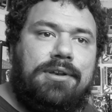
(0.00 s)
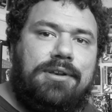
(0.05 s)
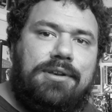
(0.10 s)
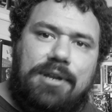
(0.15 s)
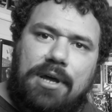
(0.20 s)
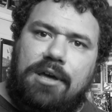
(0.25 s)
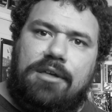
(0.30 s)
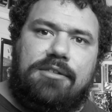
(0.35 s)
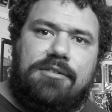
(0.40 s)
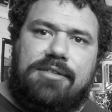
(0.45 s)

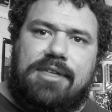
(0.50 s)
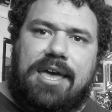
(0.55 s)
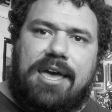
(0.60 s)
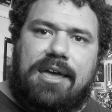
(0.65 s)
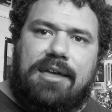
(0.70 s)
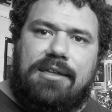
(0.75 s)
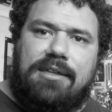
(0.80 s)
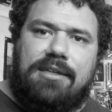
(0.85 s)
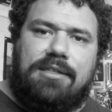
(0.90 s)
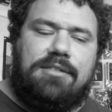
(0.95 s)
does
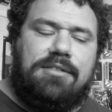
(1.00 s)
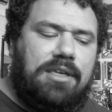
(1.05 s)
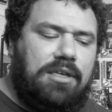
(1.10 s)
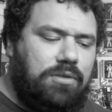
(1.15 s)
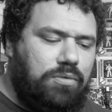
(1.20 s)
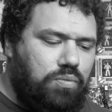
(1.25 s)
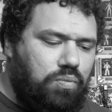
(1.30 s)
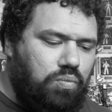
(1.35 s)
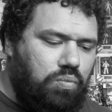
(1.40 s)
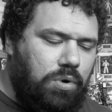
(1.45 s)
that. It
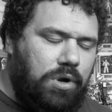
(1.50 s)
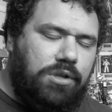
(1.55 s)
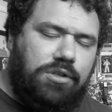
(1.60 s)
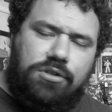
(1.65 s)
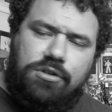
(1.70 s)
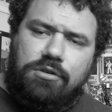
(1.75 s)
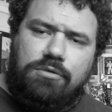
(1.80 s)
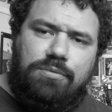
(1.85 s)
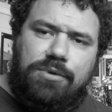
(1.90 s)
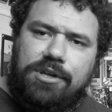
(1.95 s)
says, what
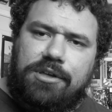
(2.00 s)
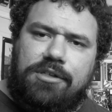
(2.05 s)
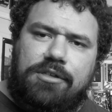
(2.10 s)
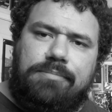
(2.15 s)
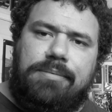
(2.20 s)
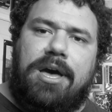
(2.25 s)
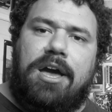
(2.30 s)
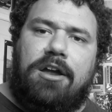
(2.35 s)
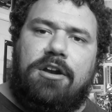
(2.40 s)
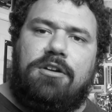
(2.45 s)
should we
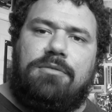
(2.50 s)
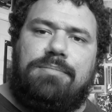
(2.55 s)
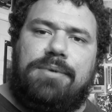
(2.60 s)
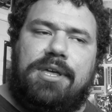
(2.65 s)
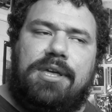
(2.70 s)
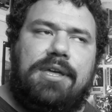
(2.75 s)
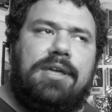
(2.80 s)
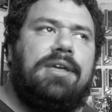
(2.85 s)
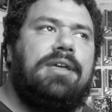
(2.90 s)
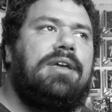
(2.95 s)
aspire to
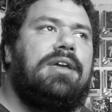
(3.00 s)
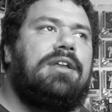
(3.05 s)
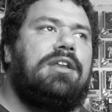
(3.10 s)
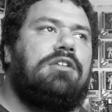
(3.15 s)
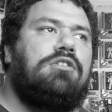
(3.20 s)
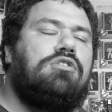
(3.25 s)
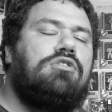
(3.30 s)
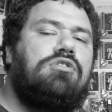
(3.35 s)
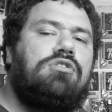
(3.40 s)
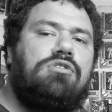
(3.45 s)
be? And
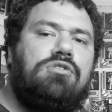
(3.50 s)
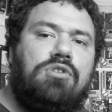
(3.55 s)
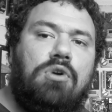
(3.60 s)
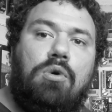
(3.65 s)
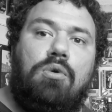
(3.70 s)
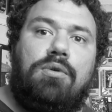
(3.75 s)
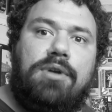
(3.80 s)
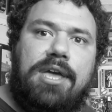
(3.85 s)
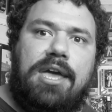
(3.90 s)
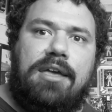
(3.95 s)
it
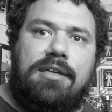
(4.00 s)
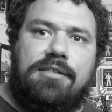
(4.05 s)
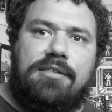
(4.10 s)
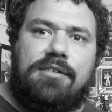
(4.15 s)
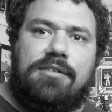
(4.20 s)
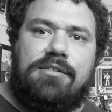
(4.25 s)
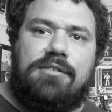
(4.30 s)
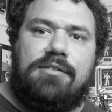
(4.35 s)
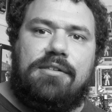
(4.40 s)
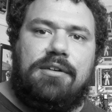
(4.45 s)

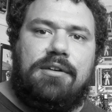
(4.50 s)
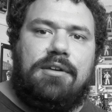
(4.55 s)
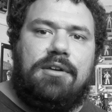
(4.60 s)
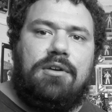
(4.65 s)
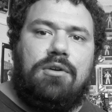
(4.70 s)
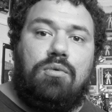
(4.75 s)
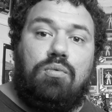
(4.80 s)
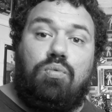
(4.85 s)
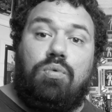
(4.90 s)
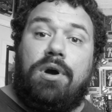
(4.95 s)
showcases
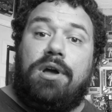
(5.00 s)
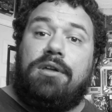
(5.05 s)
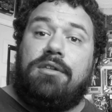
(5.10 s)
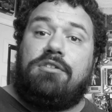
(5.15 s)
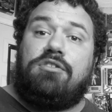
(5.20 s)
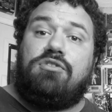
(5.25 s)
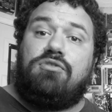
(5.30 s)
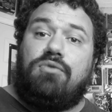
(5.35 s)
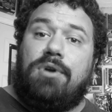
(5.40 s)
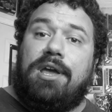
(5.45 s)
what
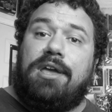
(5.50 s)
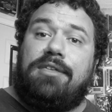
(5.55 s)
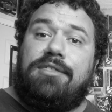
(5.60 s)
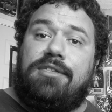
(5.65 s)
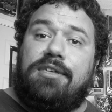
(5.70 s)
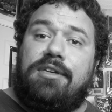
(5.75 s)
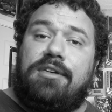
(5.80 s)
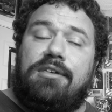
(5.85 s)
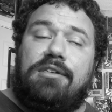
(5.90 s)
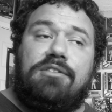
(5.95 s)

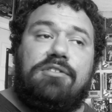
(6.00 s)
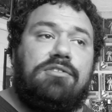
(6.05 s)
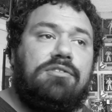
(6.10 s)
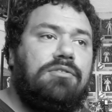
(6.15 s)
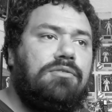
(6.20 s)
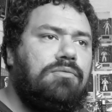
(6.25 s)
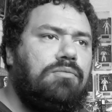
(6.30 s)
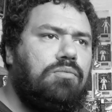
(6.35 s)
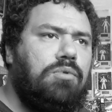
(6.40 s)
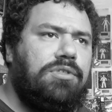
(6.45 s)
strength
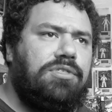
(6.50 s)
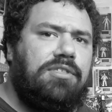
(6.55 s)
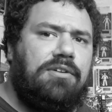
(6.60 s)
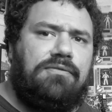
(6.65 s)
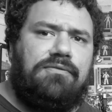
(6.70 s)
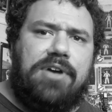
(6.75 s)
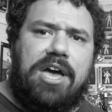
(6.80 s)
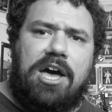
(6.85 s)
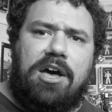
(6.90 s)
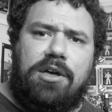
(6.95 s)
is, what the
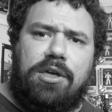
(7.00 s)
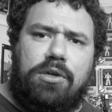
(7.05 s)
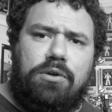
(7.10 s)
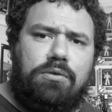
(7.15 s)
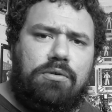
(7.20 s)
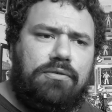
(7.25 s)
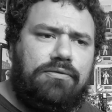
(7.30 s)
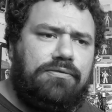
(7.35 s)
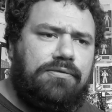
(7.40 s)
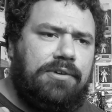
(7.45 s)

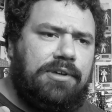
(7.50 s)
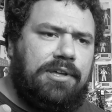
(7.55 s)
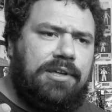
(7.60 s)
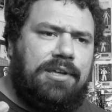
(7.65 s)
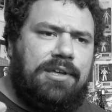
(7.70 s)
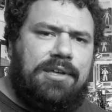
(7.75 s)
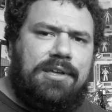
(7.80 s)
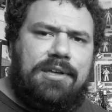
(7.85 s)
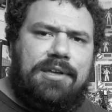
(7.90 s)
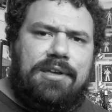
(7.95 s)
value of,
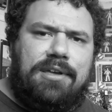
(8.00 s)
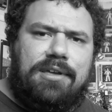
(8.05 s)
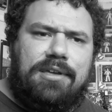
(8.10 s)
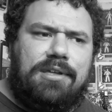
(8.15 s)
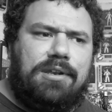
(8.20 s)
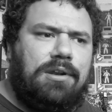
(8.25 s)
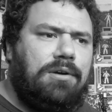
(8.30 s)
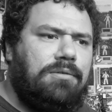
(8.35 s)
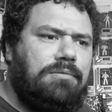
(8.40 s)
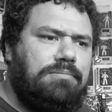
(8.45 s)

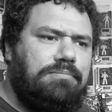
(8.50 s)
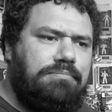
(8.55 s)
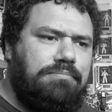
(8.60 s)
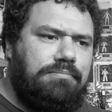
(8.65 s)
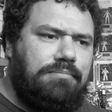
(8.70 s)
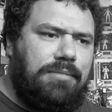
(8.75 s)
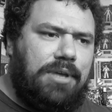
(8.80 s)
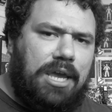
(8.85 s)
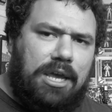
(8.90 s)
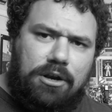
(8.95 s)
you know,
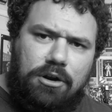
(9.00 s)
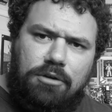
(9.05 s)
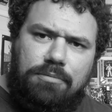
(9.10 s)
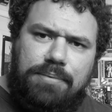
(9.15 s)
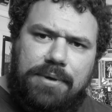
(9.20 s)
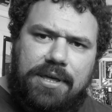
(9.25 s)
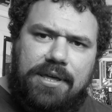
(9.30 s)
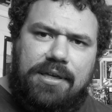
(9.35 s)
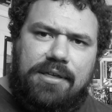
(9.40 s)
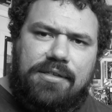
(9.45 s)
inner
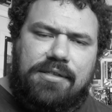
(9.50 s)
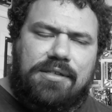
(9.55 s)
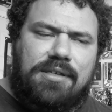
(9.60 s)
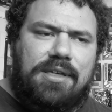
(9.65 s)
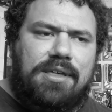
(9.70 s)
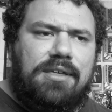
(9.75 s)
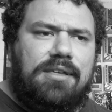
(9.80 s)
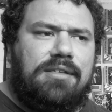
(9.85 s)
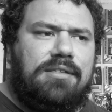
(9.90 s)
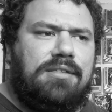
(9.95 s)
peace
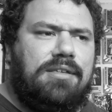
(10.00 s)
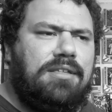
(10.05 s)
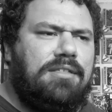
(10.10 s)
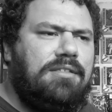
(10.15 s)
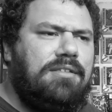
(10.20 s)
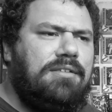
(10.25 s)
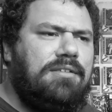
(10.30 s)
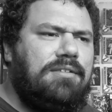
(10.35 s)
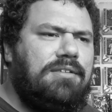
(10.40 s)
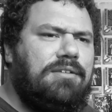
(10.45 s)
is.
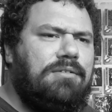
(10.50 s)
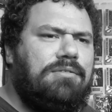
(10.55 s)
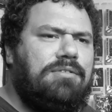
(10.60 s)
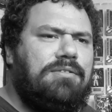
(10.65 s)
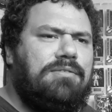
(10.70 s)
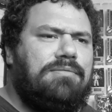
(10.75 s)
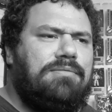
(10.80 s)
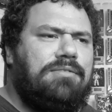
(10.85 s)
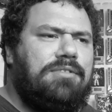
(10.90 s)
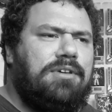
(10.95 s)
It's, you
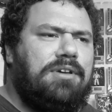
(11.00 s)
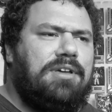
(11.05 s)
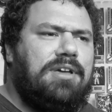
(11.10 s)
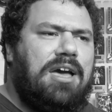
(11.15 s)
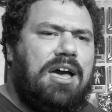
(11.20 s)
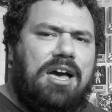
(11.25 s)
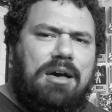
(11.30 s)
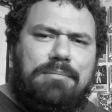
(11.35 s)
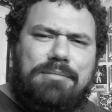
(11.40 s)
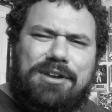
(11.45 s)
know, the
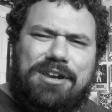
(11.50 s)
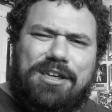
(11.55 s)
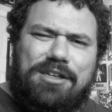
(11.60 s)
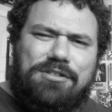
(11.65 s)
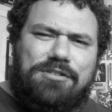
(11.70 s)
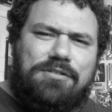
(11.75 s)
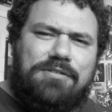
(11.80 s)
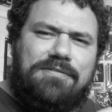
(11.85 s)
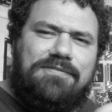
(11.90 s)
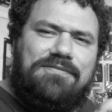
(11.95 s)

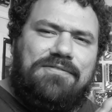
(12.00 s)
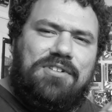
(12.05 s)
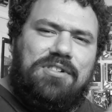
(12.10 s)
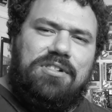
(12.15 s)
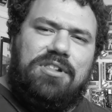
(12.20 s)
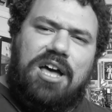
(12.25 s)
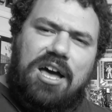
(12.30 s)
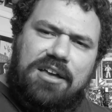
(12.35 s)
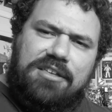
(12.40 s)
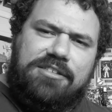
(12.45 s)
combination of
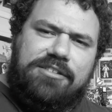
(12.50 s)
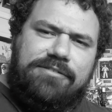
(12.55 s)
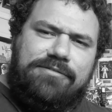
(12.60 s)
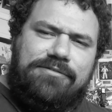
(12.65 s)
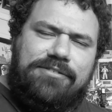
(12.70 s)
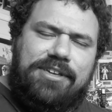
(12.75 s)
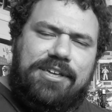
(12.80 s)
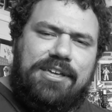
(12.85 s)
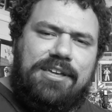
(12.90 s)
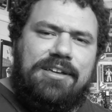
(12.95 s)

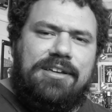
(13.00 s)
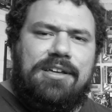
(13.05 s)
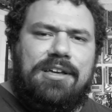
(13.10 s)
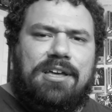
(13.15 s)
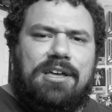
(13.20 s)
philosophy